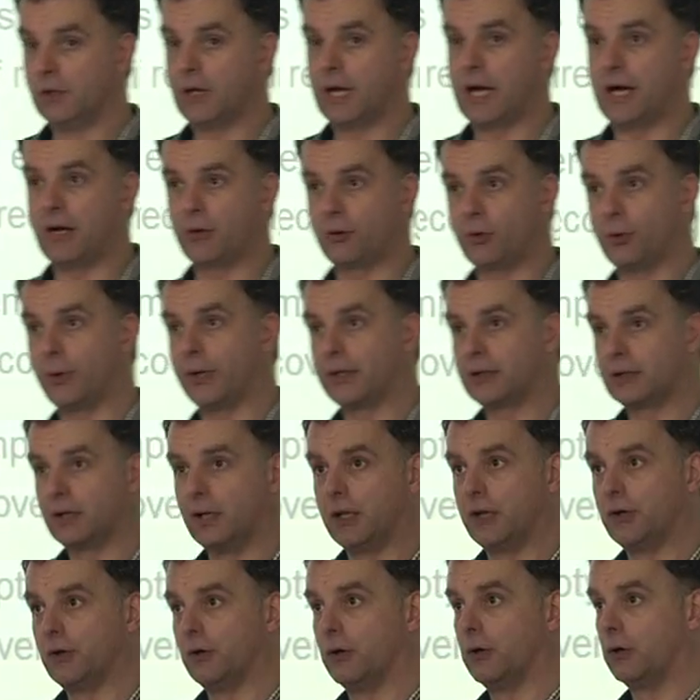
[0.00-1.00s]
how
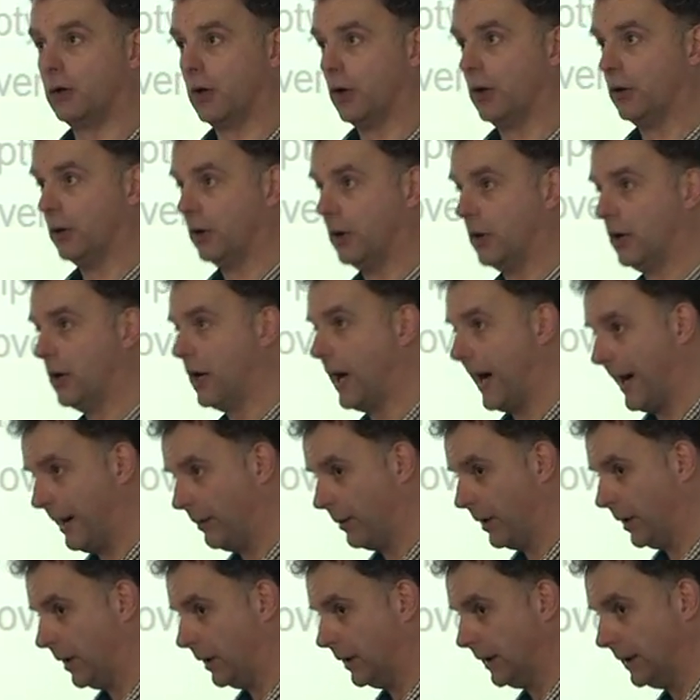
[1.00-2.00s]
quickly or
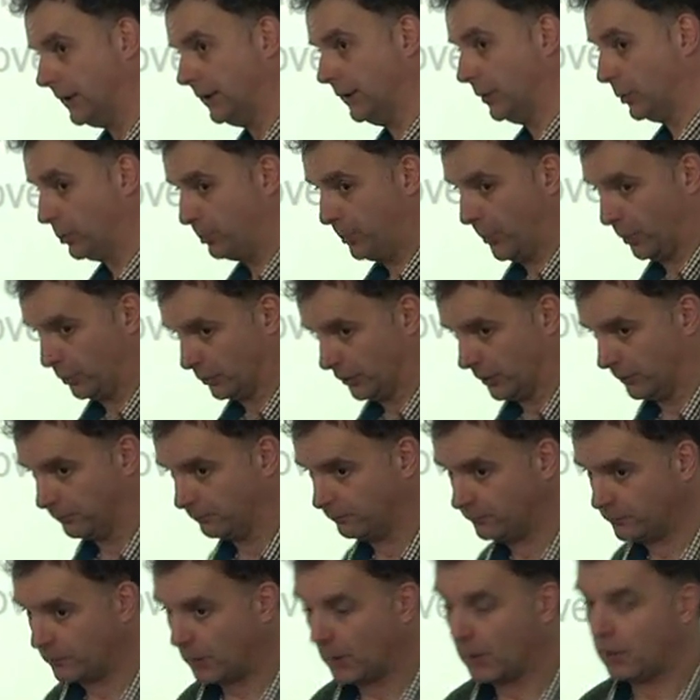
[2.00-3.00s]
how early you book them,
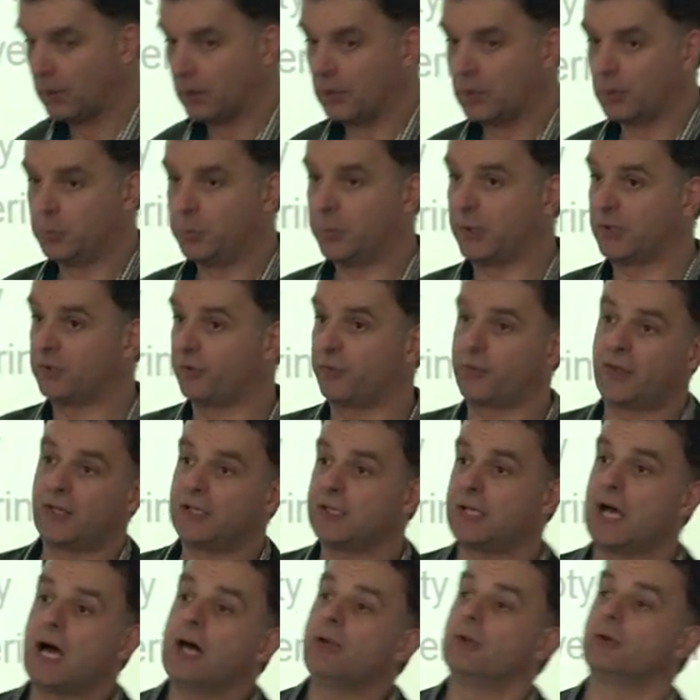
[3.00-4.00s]
because they
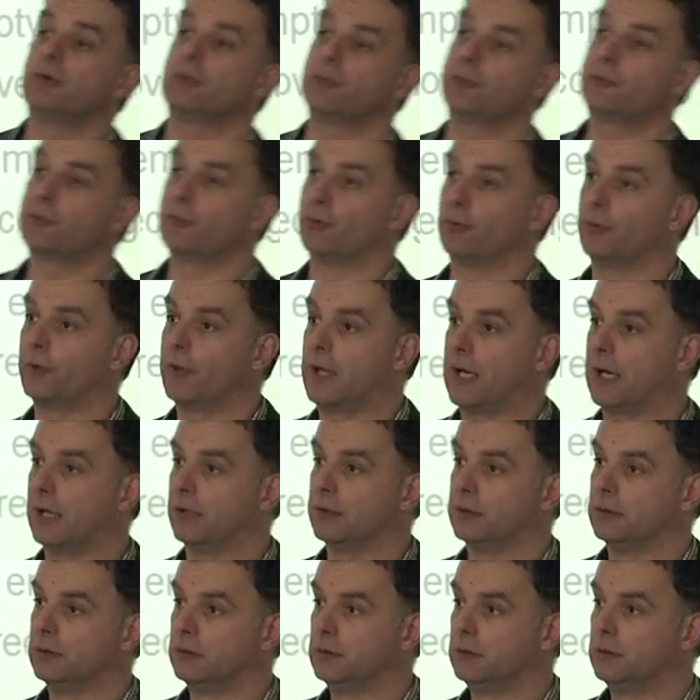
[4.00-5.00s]
cannot store that.